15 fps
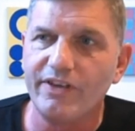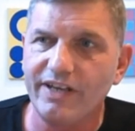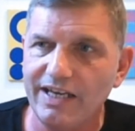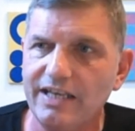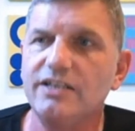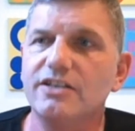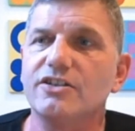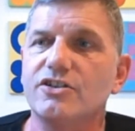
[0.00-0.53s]

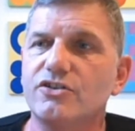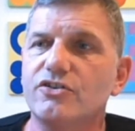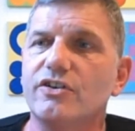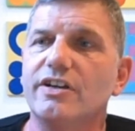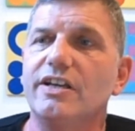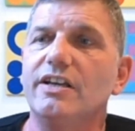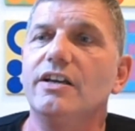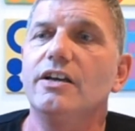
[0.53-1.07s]
the
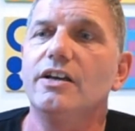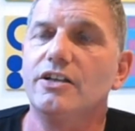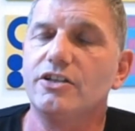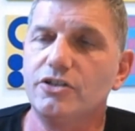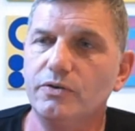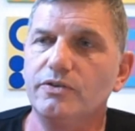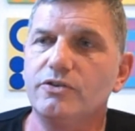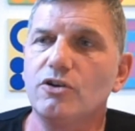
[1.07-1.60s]
industry
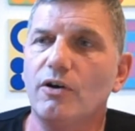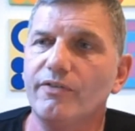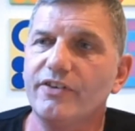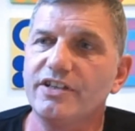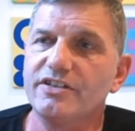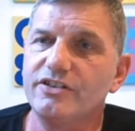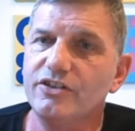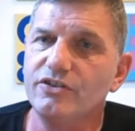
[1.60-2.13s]
to adopt
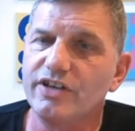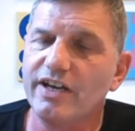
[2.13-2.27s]
this new